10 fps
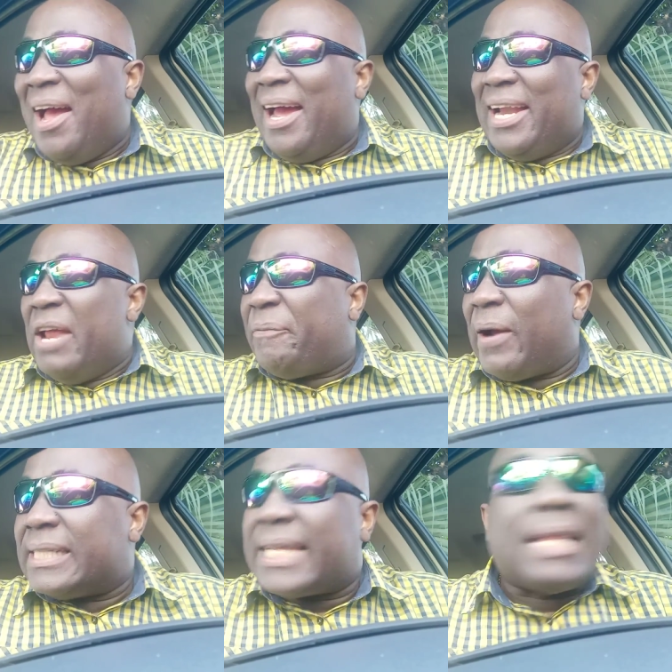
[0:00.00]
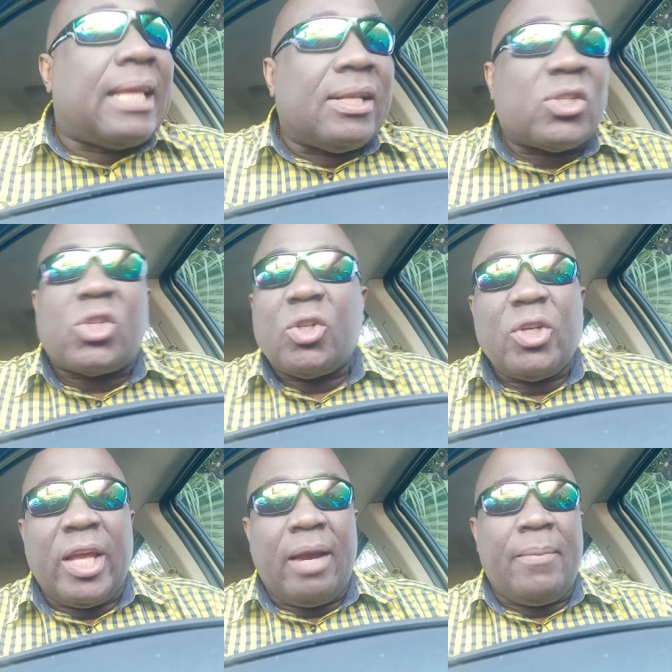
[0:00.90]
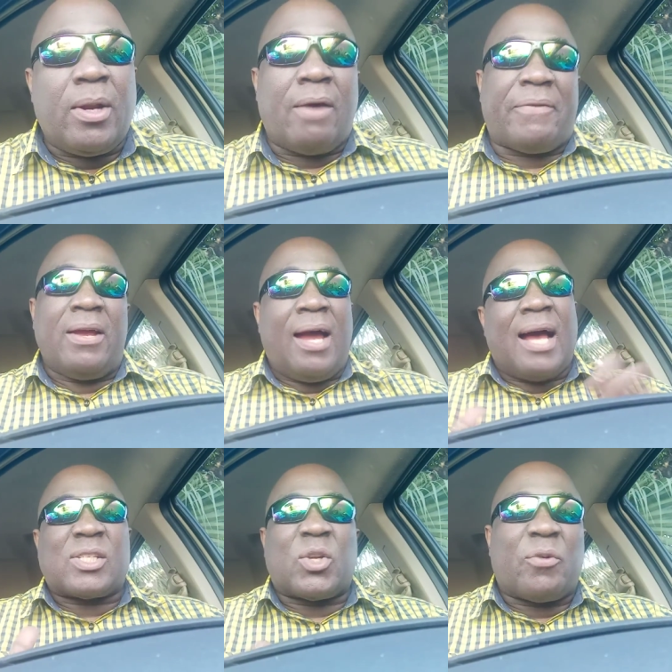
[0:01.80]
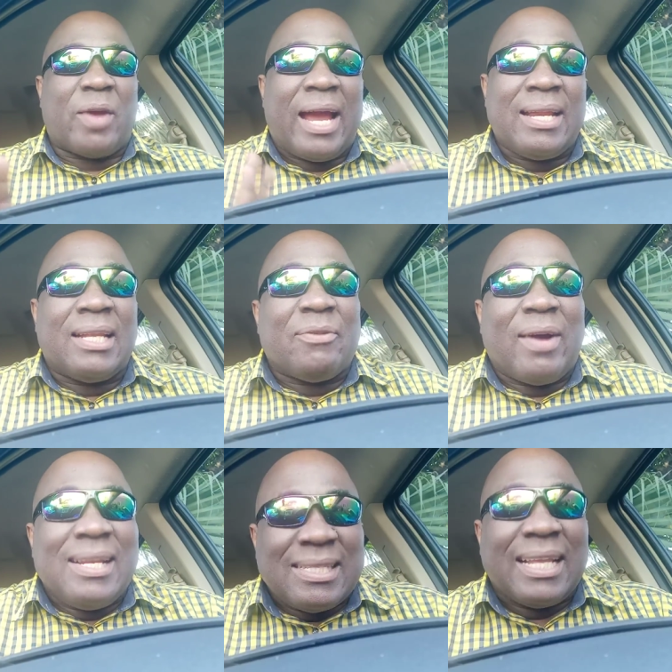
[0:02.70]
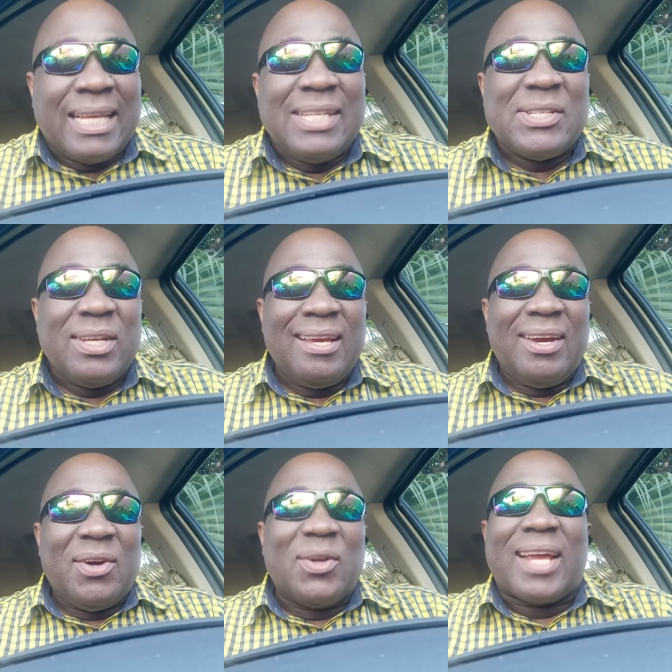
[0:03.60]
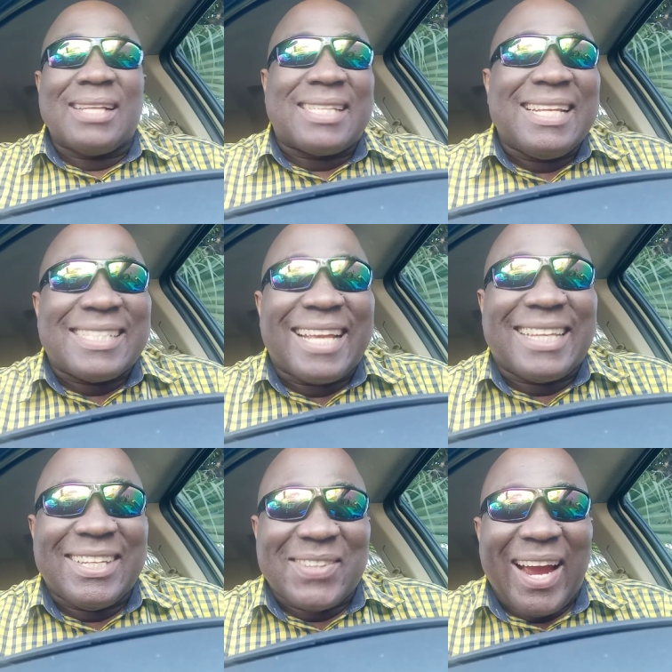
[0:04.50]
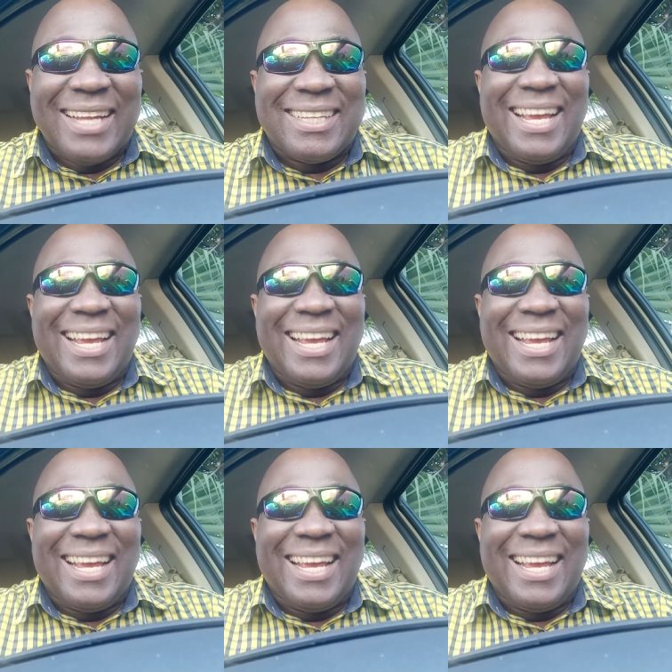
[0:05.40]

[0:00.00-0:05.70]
Different settings. Yeah, me not for asking if you identify the settings. You can see the settings, right?